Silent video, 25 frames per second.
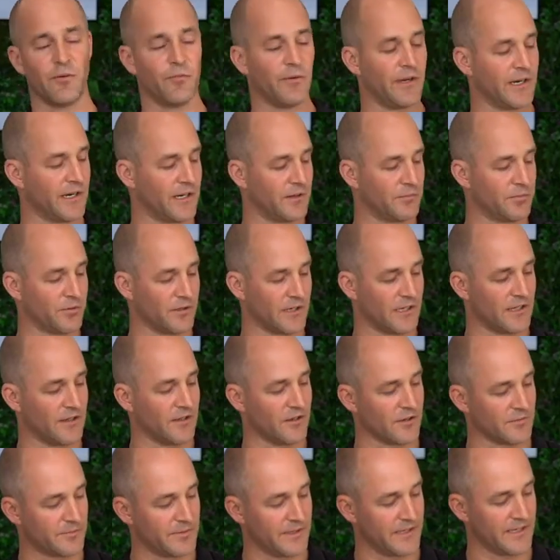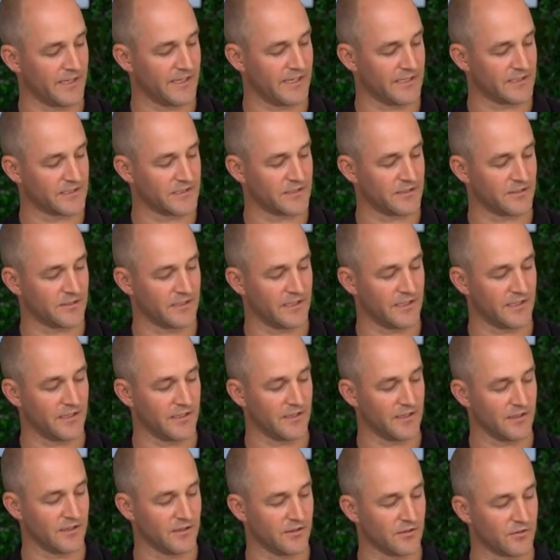we're going to put our lock pin into the
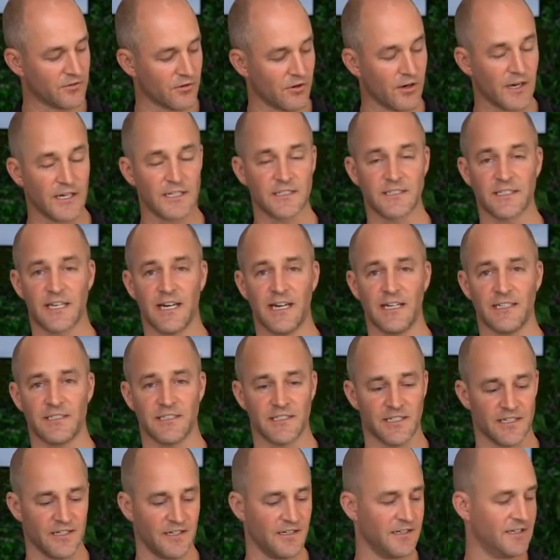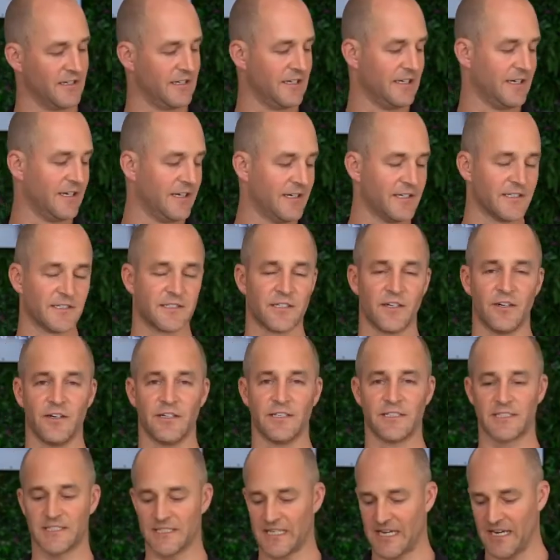grinds catcher so
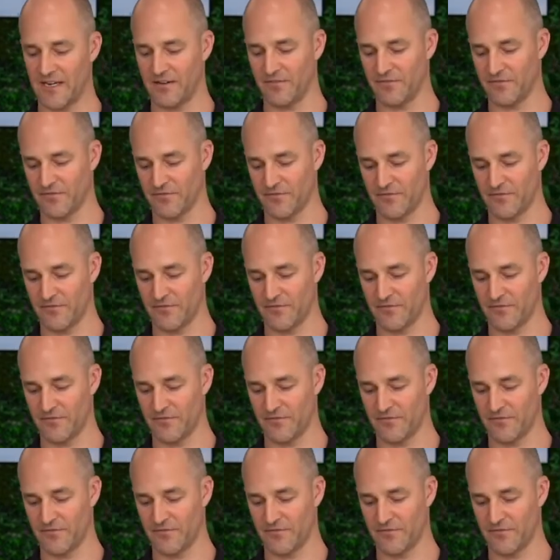it's safe.